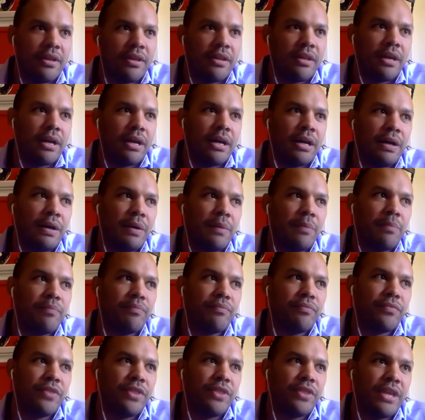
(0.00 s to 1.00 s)

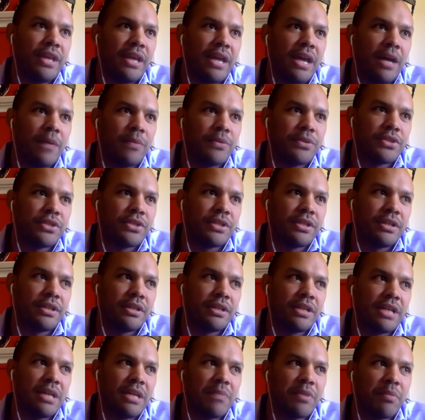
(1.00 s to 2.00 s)
That helps to
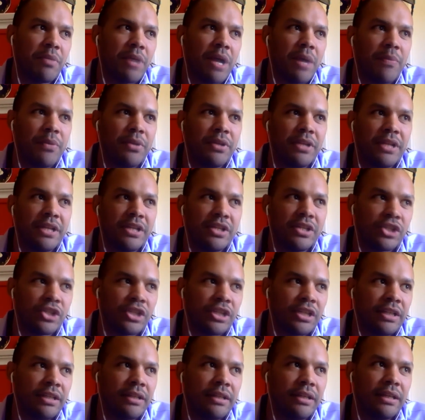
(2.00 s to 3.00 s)
keep the
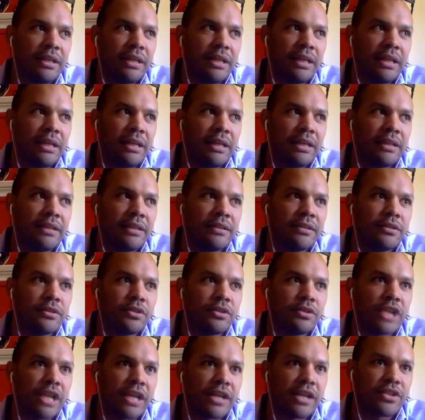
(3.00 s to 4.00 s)
population in
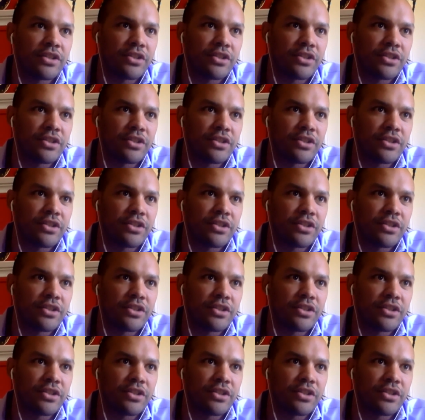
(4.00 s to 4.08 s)
check,